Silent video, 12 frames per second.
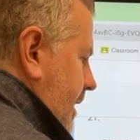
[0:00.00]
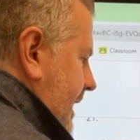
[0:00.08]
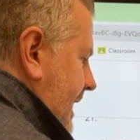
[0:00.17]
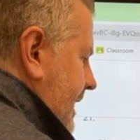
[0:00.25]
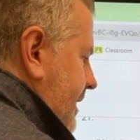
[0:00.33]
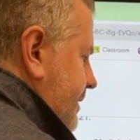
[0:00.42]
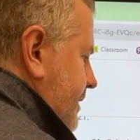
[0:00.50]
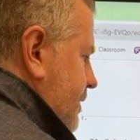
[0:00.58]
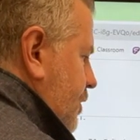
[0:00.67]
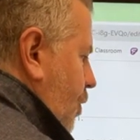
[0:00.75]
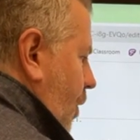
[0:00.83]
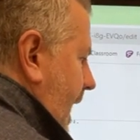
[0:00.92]
is
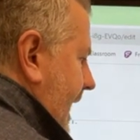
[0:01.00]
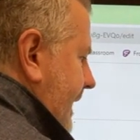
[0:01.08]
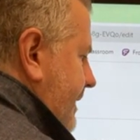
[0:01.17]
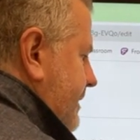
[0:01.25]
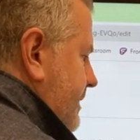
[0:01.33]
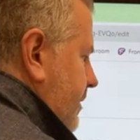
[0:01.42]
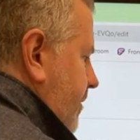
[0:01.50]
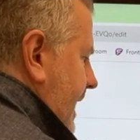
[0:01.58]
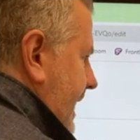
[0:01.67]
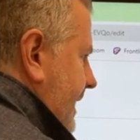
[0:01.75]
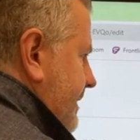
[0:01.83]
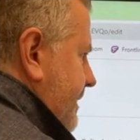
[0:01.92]
twice the
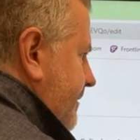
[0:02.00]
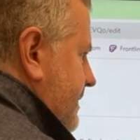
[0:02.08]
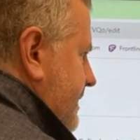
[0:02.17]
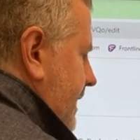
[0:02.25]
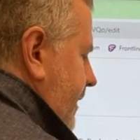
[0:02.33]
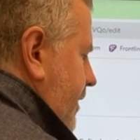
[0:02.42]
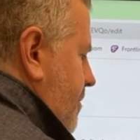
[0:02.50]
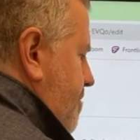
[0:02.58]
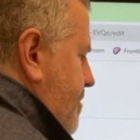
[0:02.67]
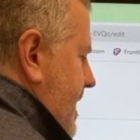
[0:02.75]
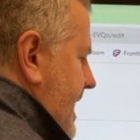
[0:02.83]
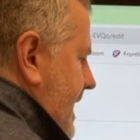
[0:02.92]
radius of cylinder
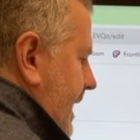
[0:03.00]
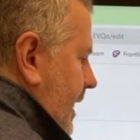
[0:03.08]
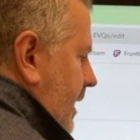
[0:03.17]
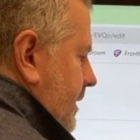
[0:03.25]
B.